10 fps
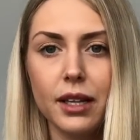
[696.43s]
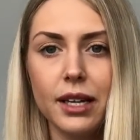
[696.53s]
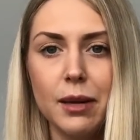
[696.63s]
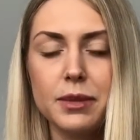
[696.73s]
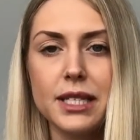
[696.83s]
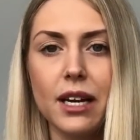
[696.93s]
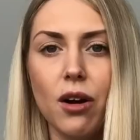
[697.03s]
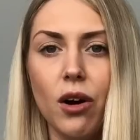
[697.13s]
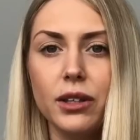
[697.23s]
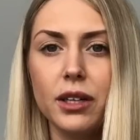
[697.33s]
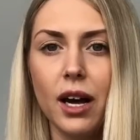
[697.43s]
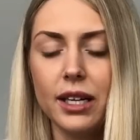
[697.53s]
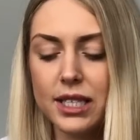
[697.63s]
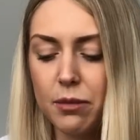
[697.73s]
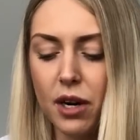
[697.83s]
lipstick on,
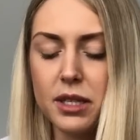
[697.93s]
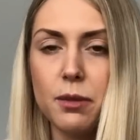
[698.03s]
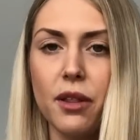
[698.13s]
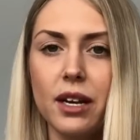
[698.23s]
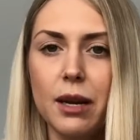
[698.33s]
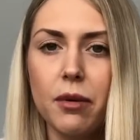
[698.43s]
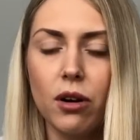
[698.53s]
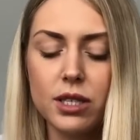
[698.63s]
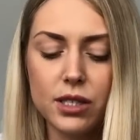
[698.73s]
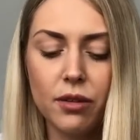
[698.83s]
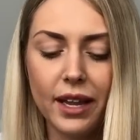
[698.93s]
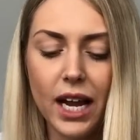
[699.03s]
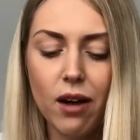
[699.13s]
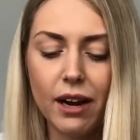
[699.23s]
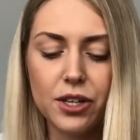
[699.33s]
I sometimes put the lip gloss on. They
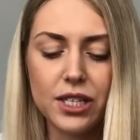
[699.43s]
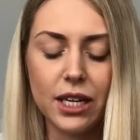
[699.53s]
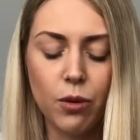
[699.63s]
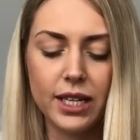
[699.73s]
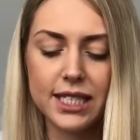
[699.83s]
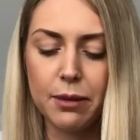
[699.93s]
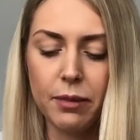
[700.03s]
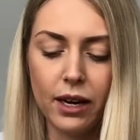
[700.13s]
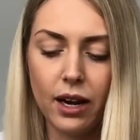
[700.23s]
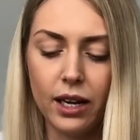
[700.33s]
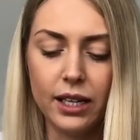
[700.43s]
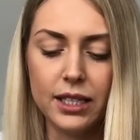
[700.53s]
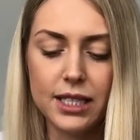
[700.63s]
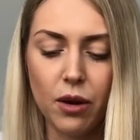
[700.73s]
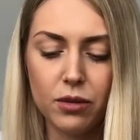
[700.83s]
are actually quite similar
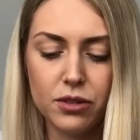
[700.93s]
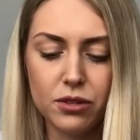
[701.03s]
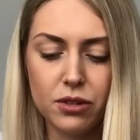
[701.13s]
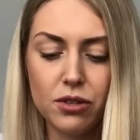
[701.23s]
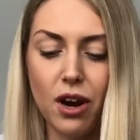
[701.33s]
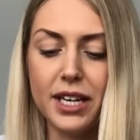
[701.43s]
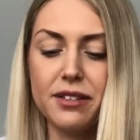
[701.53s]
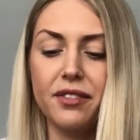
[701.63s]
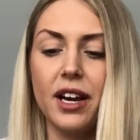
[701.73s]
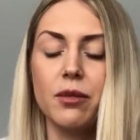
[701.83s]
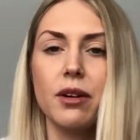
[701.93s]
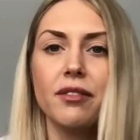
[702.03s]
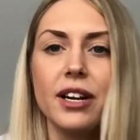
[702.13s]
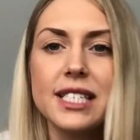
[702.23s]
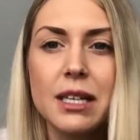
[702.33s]
colours. I'll try to find one
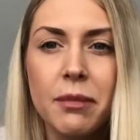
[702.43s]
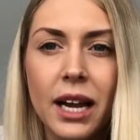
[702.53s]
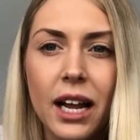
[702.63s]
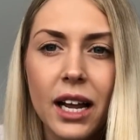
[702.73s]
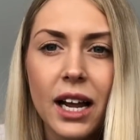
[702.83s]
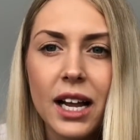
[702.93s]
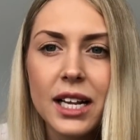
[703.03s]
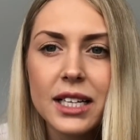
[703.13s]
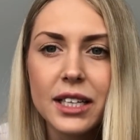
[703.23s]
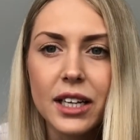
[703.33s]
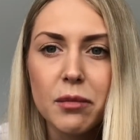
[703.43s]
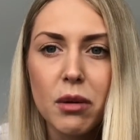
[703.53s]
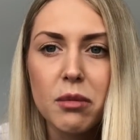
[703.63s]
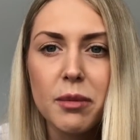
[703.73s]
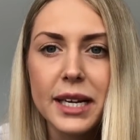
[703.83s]
very similar. You can
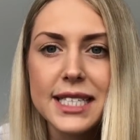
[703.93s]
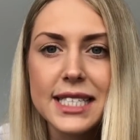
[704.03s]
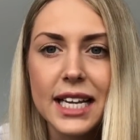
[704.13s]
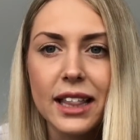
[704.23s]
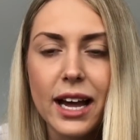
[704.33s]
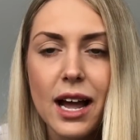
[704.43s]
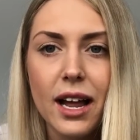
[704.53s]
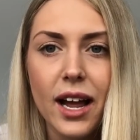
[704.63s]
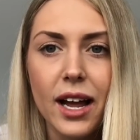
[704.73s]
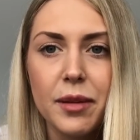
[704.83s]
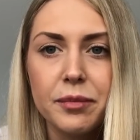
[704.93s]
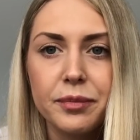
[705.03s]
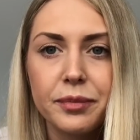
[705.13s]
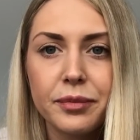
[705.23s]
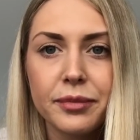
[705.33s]
probably see that.
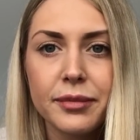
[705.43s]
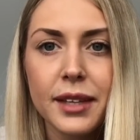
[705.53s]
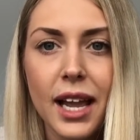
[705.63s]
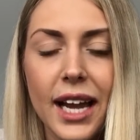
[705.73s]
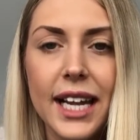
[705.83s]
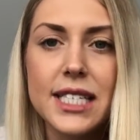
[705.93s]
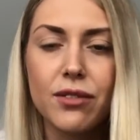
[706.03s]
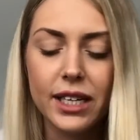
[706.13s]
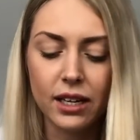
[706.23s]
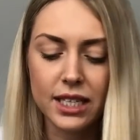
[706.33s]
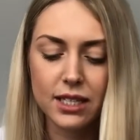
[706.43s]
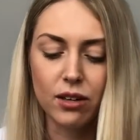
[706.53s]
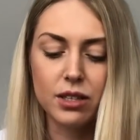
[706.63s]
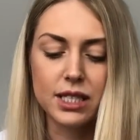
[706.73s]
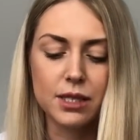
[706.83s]
And it is a really nice
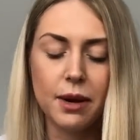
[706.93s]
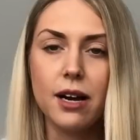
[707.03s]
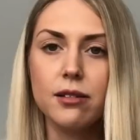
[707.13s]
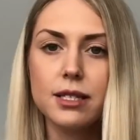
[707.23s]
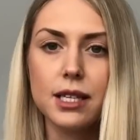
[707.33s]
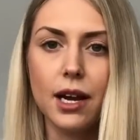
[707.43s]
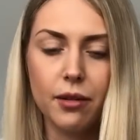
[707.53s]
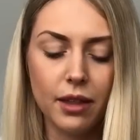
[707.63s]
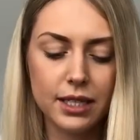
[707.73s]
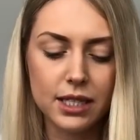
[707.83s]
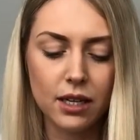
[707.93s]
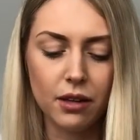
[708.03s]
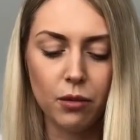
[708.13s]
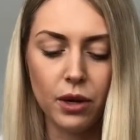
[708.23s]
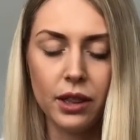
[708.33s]
gloss as well, so that's
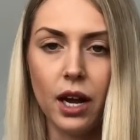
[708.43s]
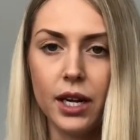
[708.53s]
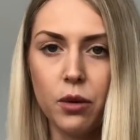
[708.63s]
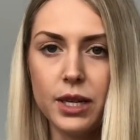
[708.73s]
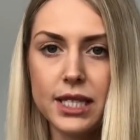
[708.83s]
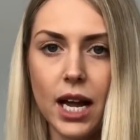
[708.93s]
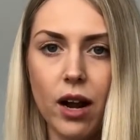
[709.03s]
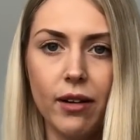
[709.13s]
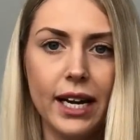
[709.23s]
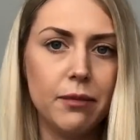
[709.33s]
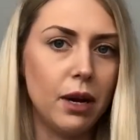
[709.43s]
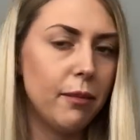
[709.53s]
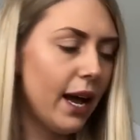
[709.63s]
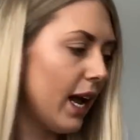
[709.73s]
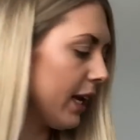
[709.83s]
another one that I always carry in my
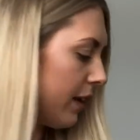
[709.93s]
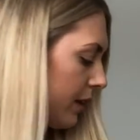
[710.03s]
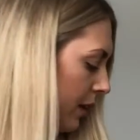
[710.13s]
bag.